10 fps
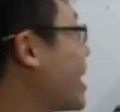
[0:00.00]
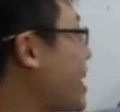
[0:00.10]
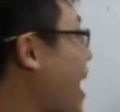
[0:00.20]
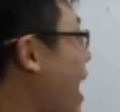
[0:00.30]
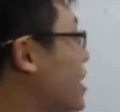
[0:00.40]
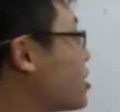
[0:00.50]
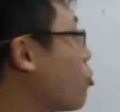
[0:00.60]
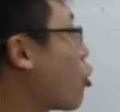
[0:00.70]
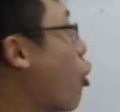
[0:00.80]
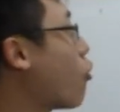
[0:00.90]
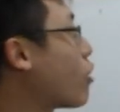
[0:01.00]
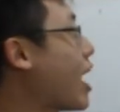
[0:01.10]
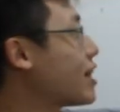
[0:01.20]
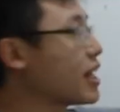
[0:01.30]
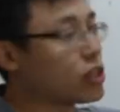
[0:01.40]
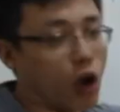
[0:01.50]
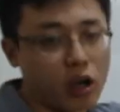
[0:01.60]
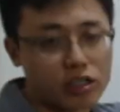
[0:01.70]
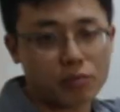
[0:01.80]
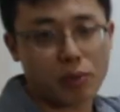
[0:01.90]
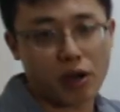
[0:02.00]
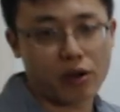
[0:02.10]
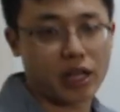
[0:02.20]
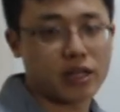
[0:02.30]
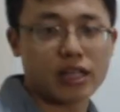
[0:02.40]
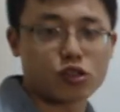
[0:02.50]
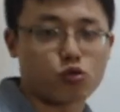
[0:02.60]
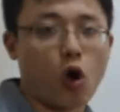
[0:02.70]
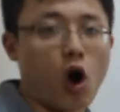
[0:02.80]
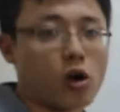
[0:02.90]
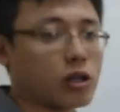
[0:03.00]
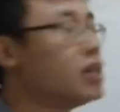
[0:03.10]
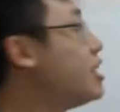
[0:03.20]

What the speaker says: cats, moreover, I like dogs, period. It's wrong.